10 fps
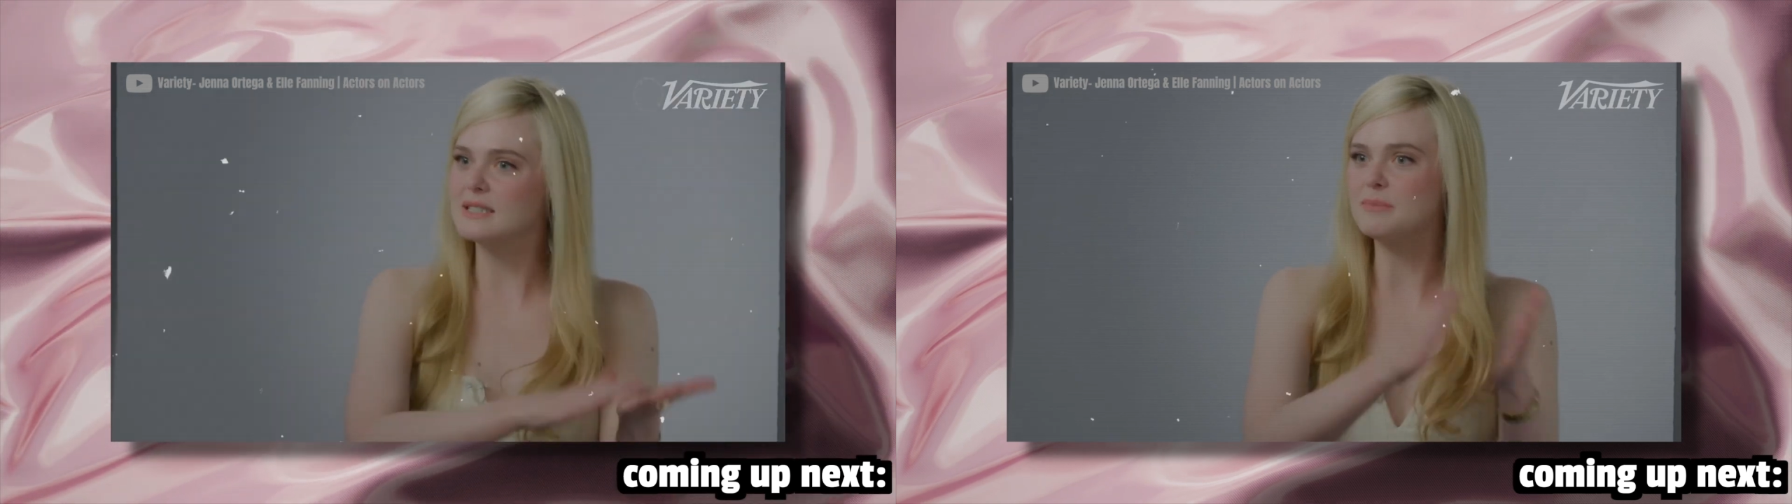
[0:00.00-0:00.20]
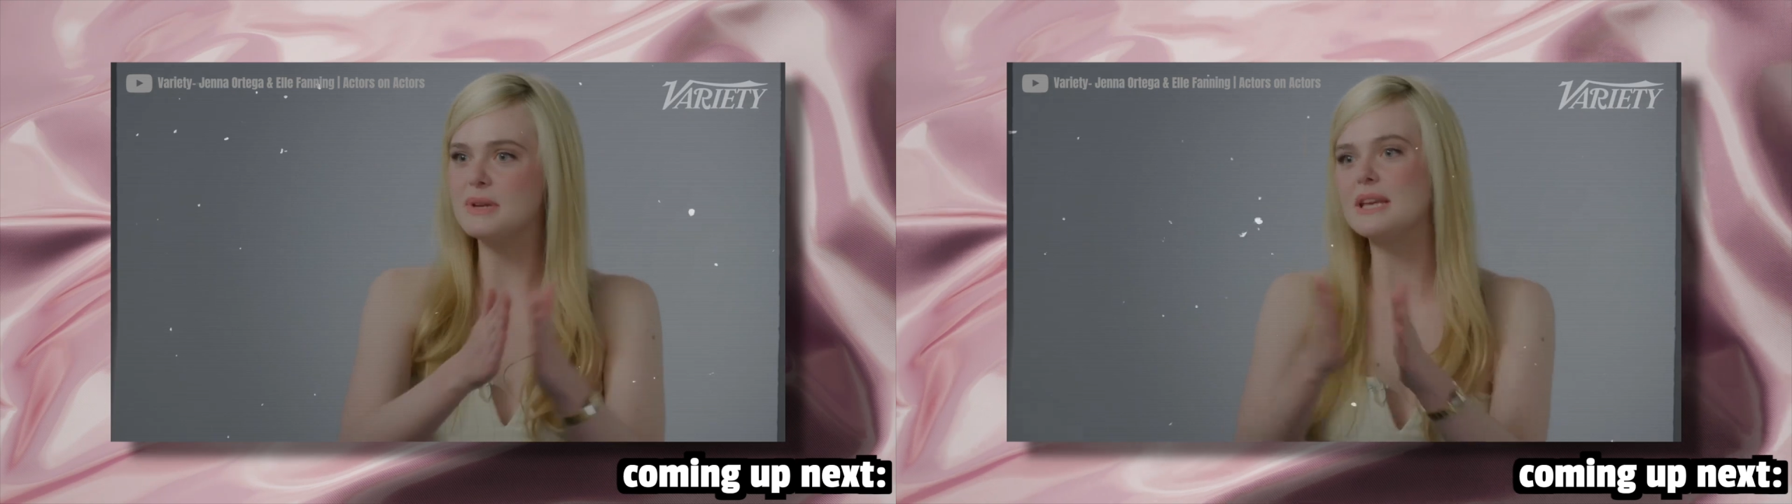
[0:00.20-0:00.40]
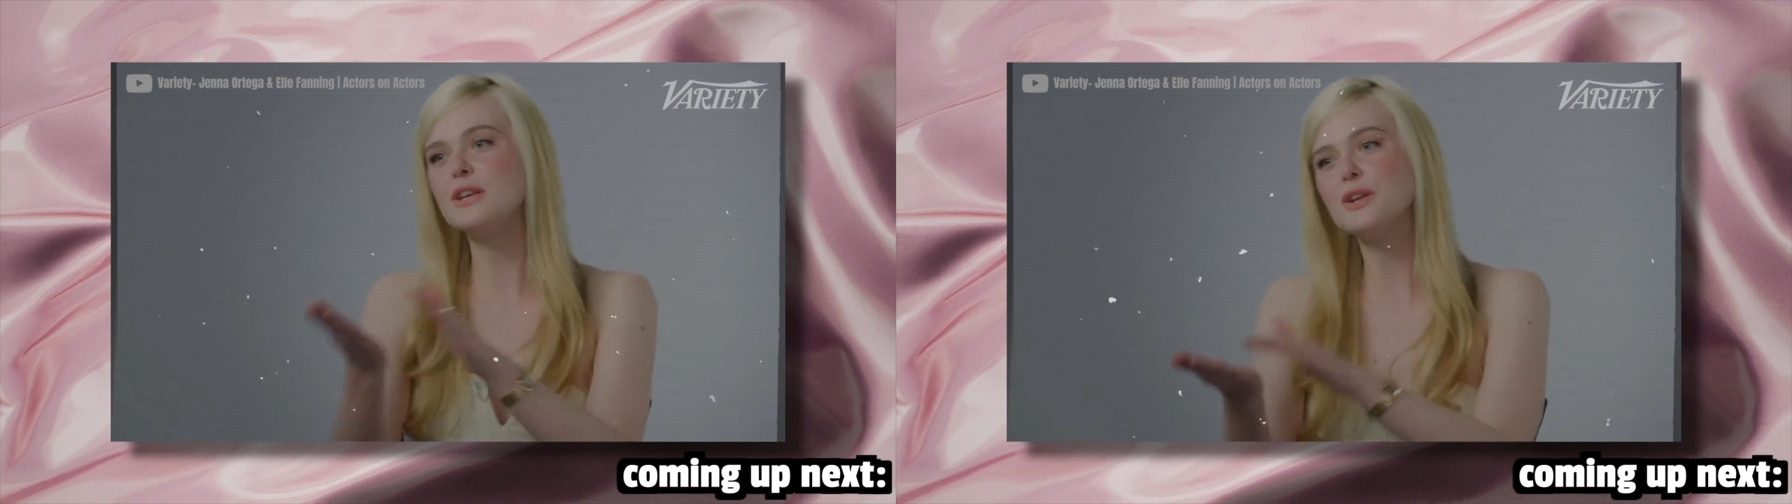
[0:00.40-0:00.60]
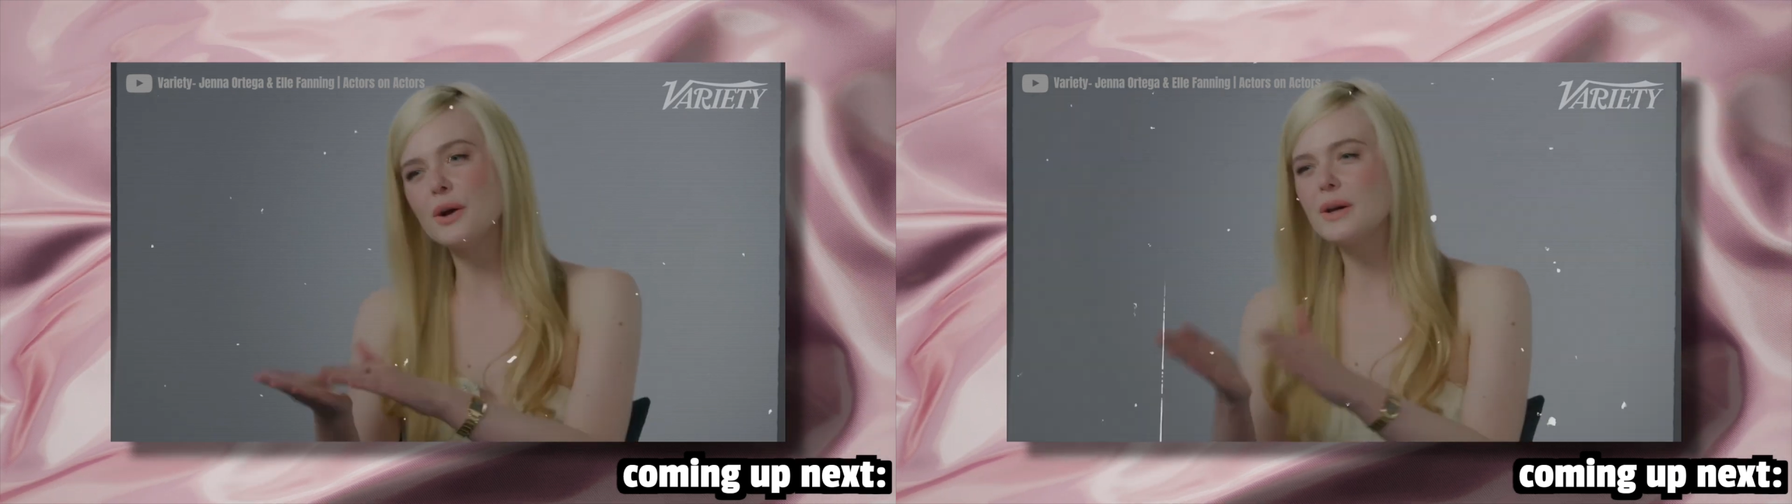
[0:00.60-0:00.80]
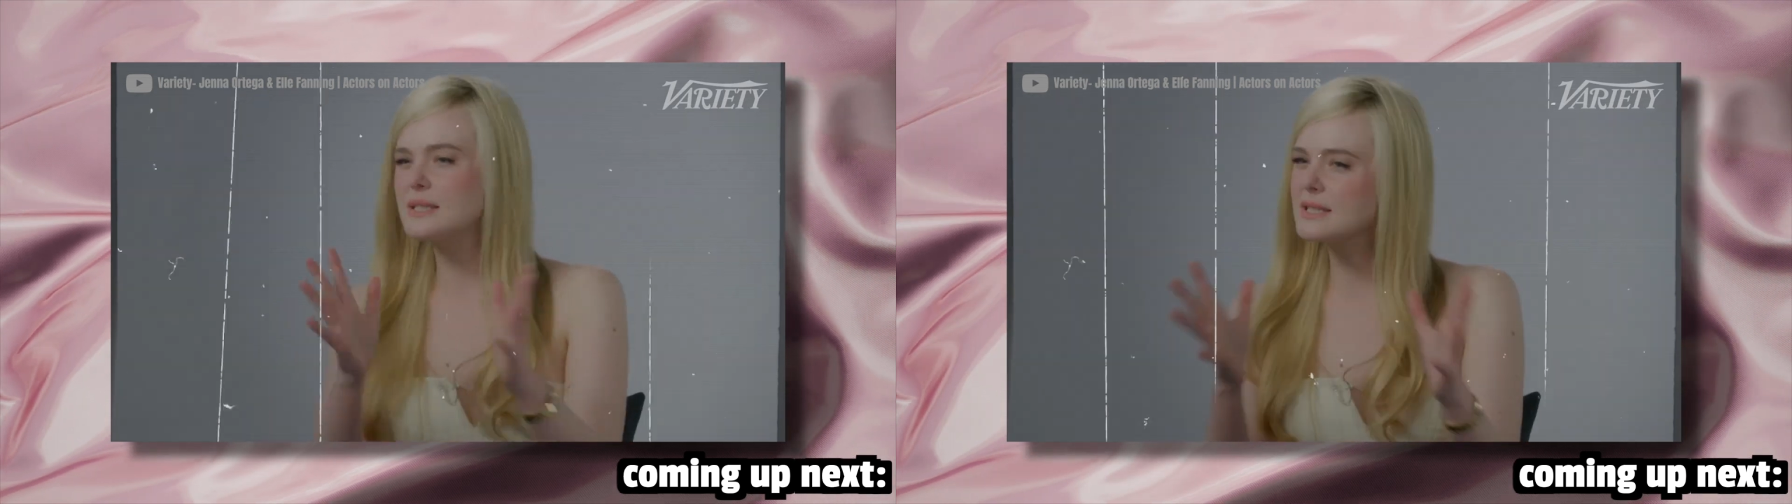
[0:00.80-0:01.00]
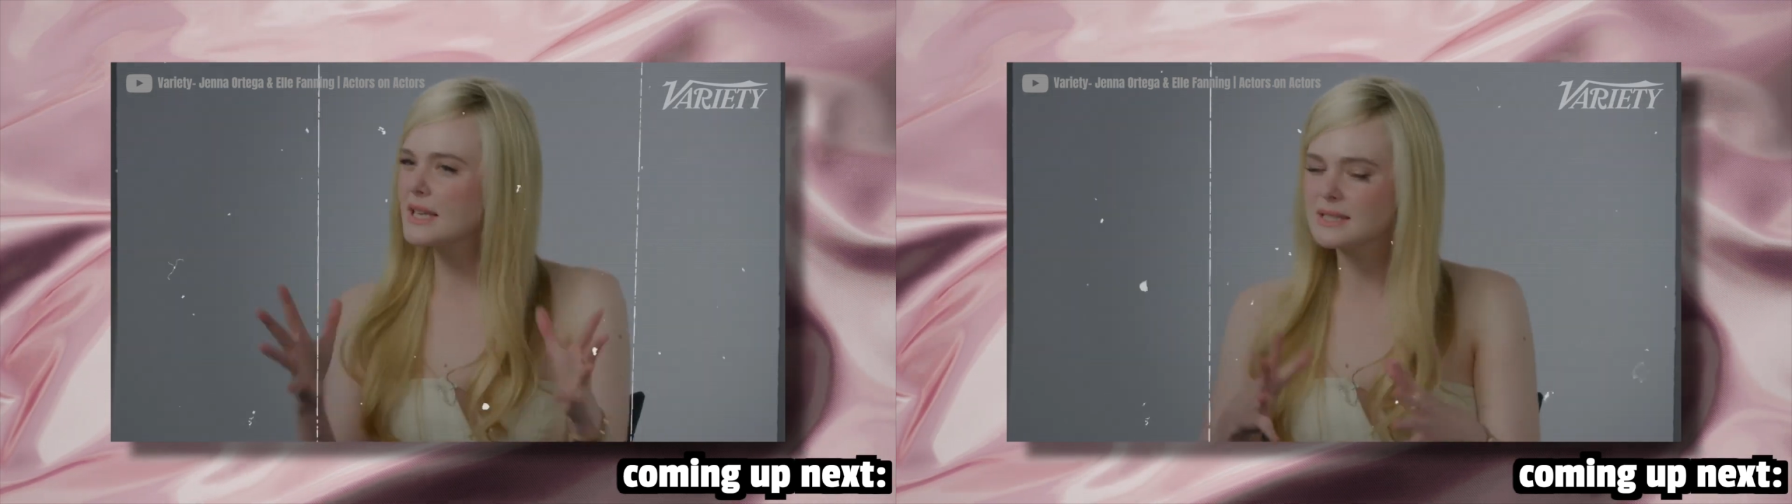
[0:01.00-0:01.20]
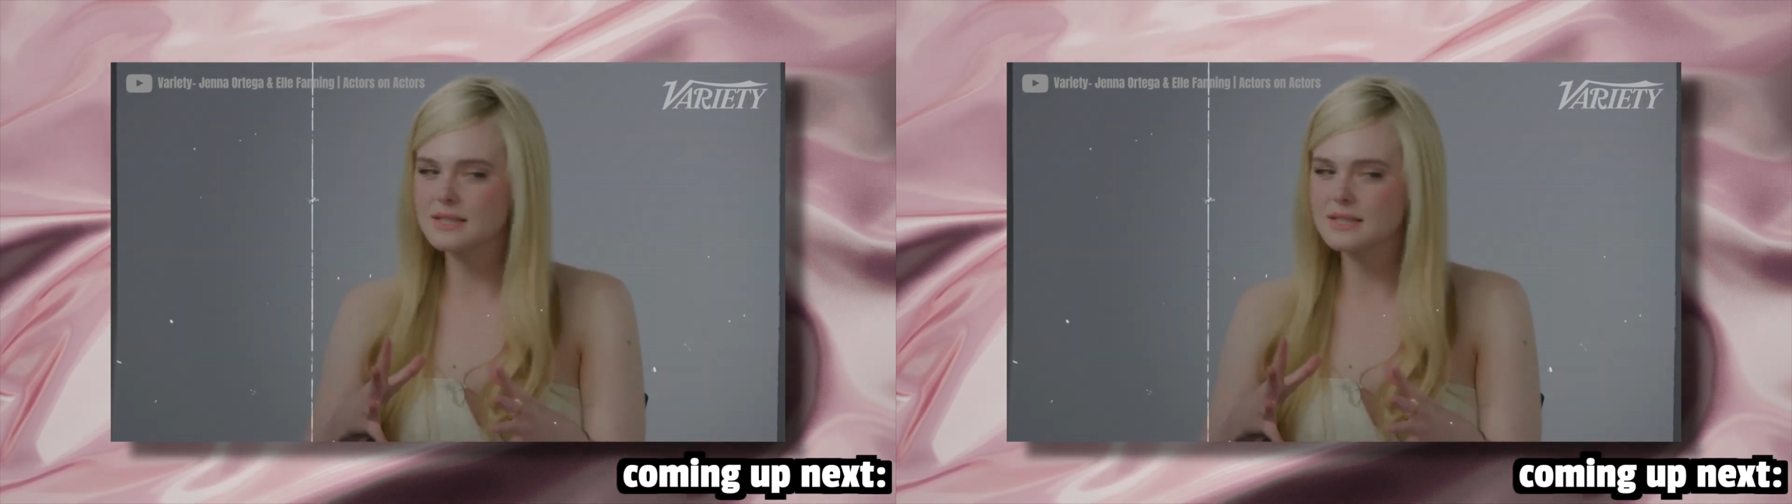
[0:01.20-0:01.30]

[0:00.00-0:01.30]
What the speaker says: To be, it's like,